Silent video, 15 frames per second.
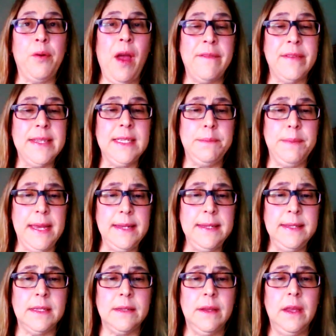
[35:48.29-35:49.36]
private
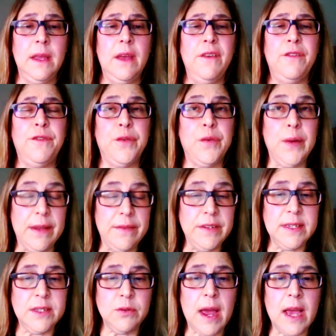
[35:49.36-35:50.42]
space, free of
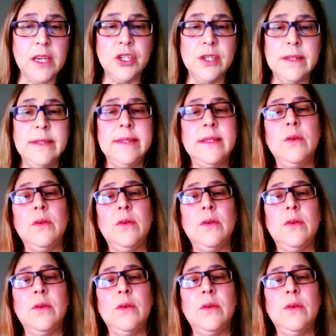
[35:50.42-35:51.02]
distractions.